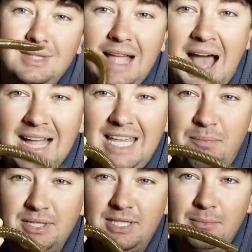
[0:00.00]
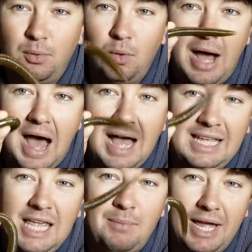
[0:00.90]
I keep it simple. I
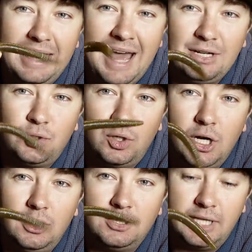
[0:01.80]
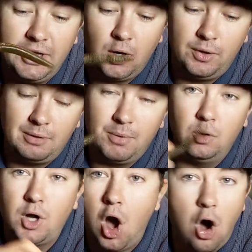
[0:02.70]
keep a natural color Senko in the
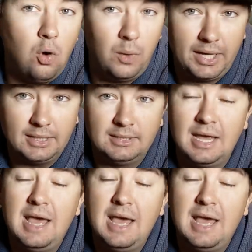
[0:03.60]
boat always.